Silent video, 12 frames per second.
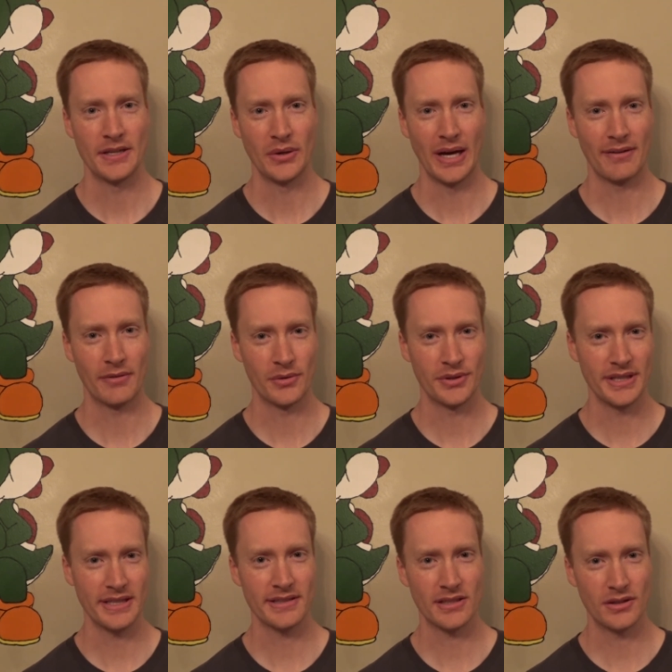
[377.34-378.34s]
you have a
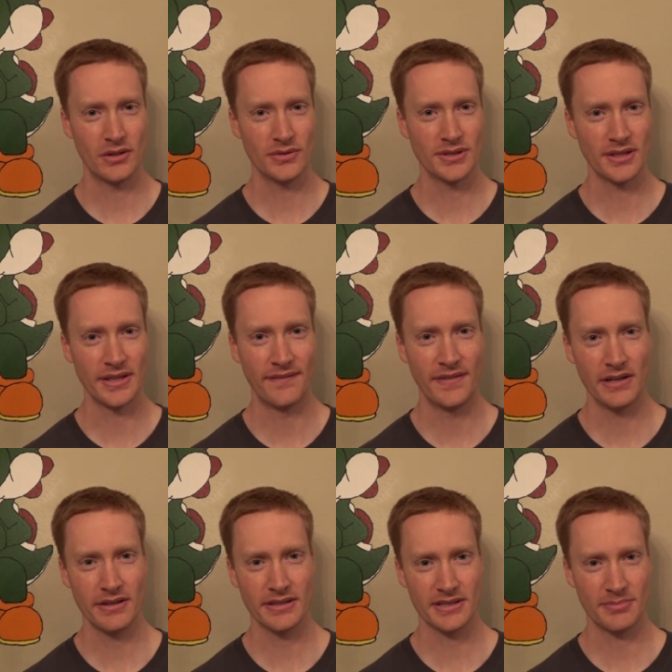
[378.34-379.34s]
routine that loads all your
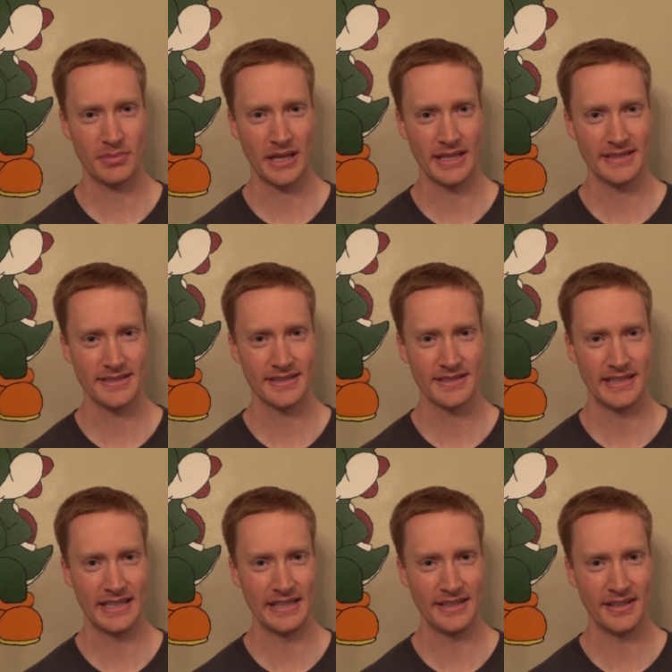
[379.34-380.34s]
various sprites
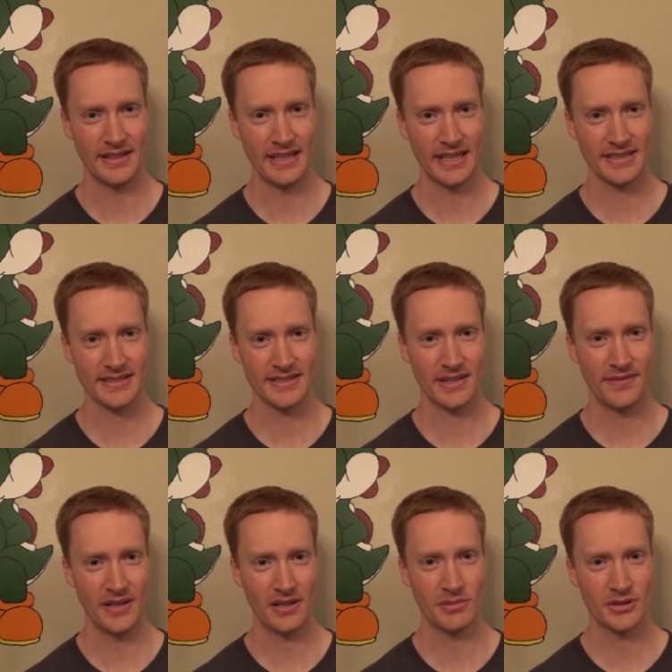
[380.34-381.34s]
into the next
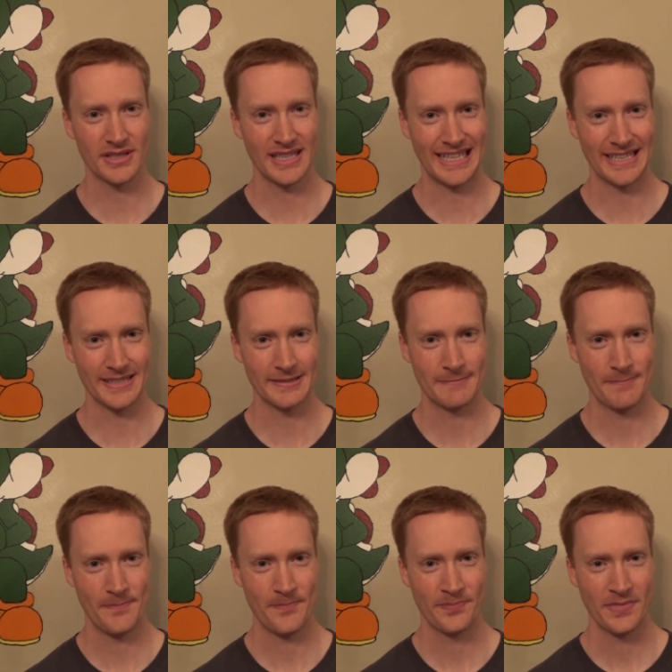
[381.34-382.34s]
available slot.
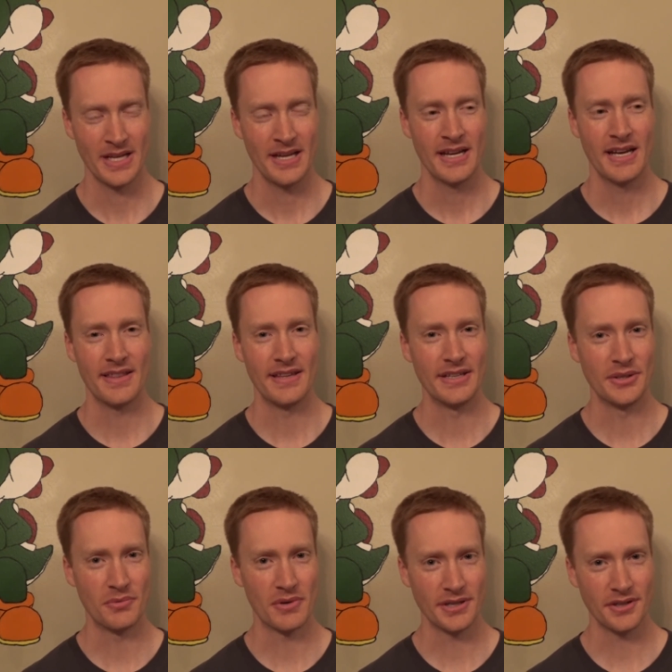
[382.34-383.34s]
Then
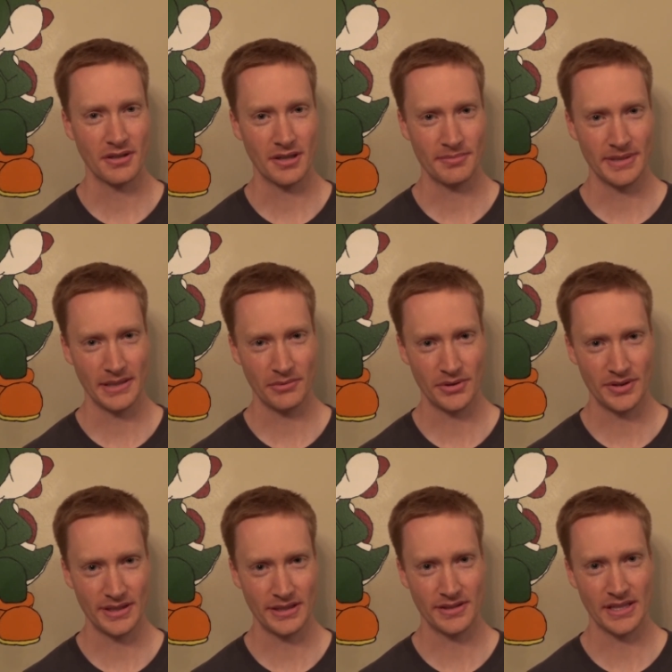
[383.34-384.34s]
you run your update
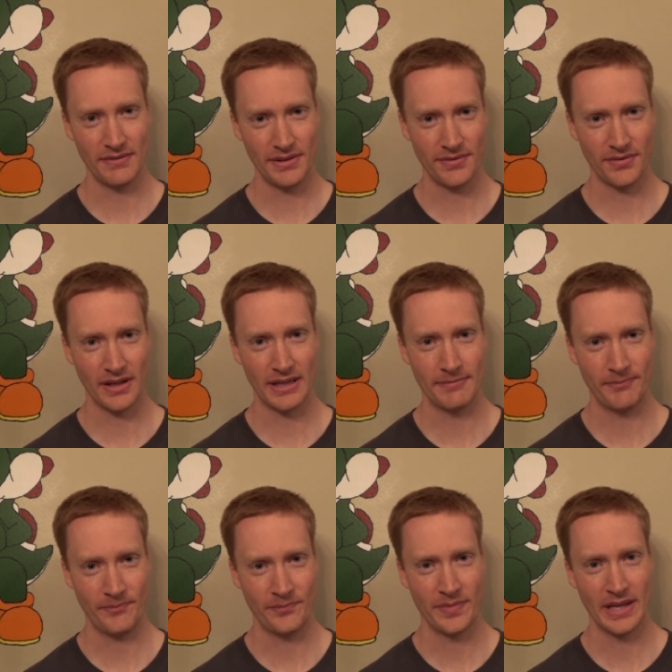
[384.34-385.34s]
routines every frame,
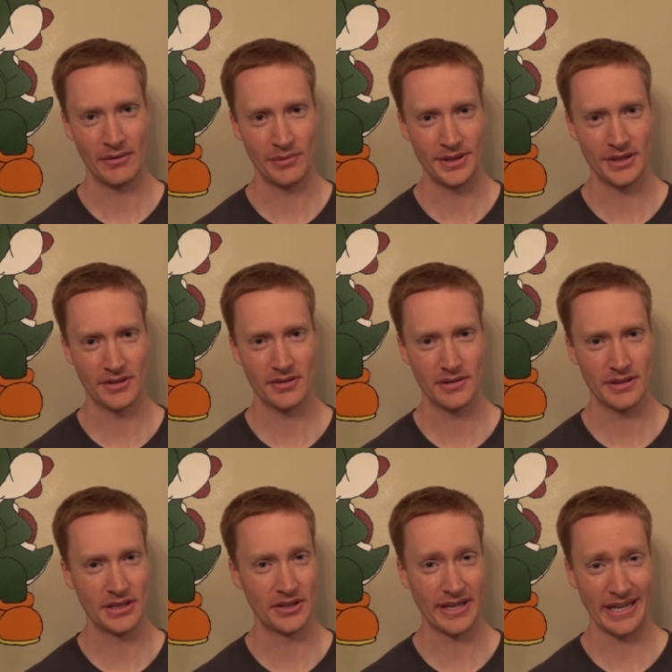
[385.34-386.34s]
and when your
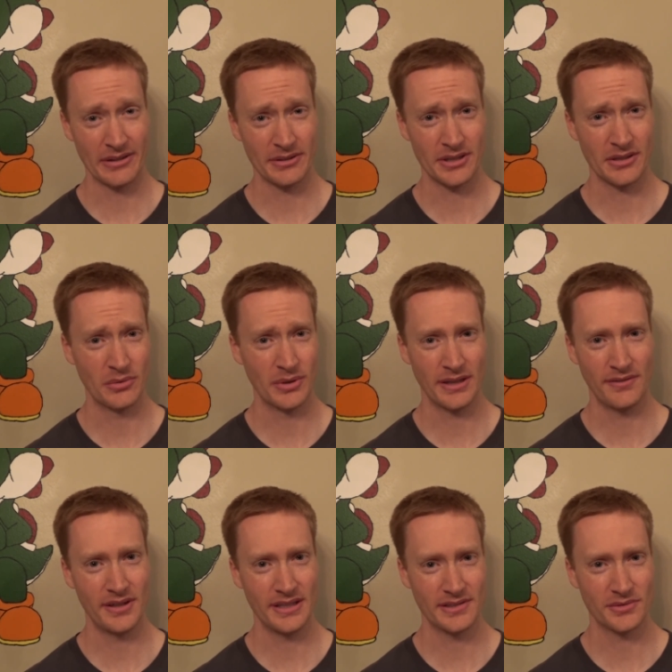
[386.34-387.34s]
counter or
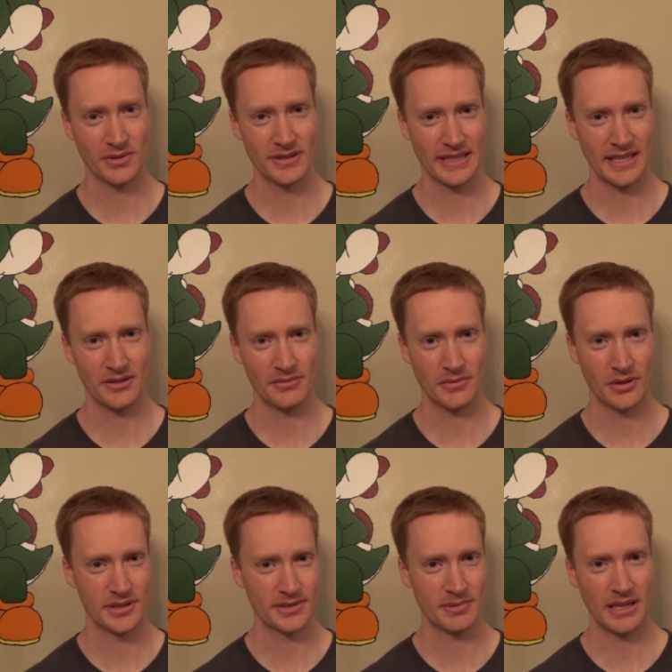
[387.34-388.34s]
whatever it is runs out, or
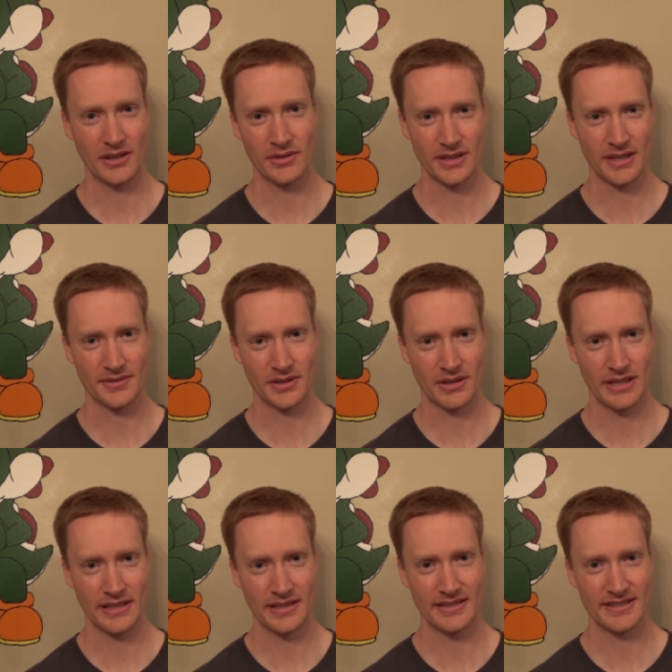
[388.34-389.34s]
the sprite goes off
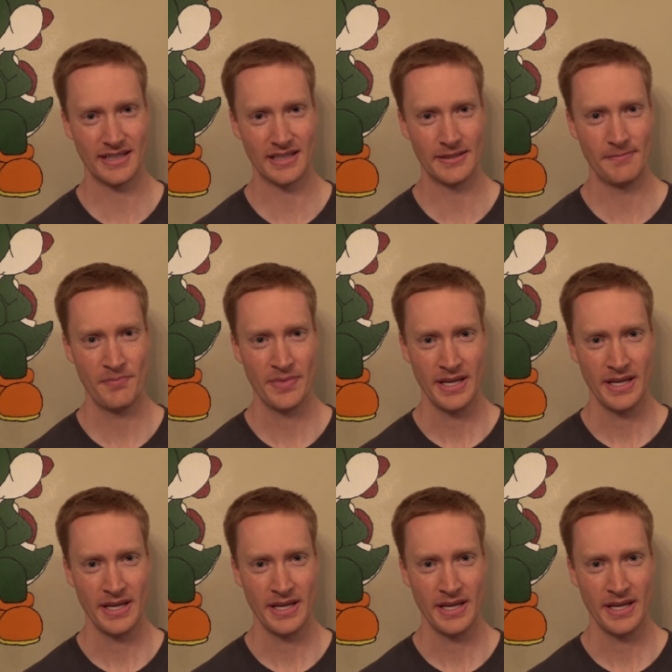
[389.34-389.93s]
screen and it's done,